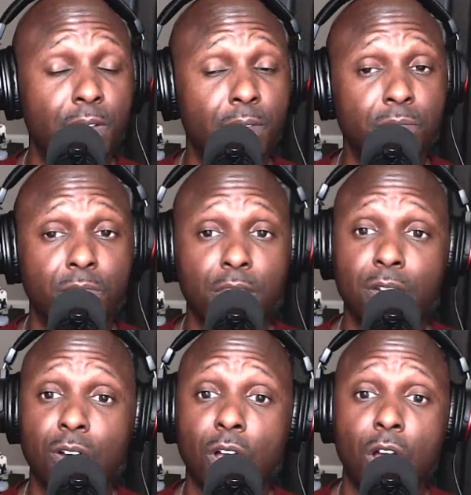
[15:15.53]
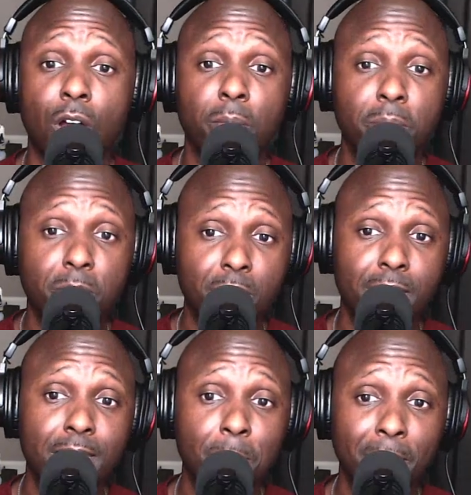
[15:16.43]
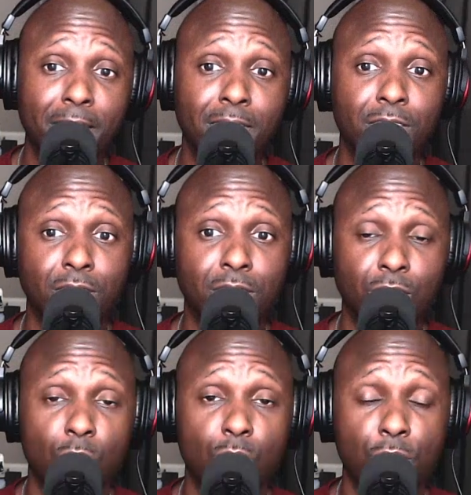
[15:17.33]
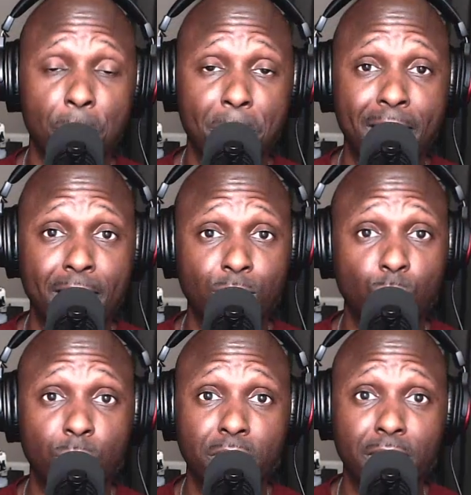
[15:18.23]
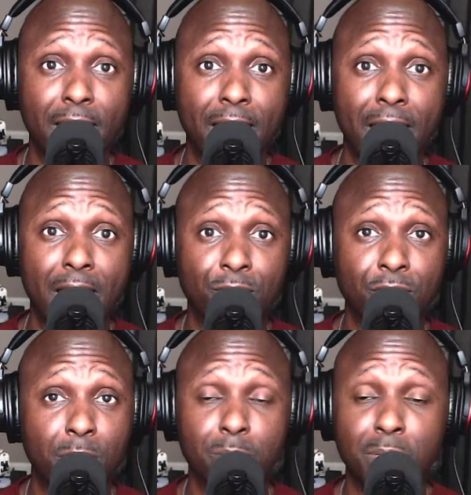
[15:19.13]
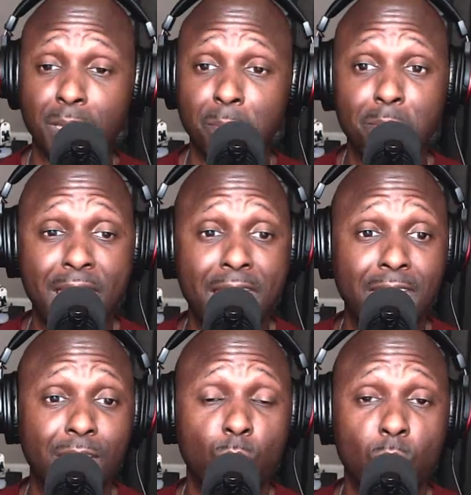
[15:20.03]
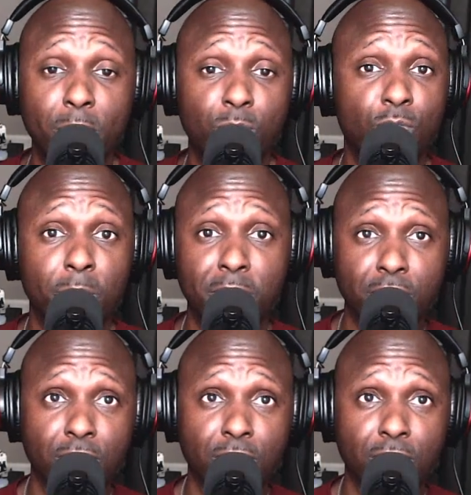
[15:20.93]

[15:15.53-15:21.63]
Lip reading: there are many pages over the past week and a half that are being banned and wiped from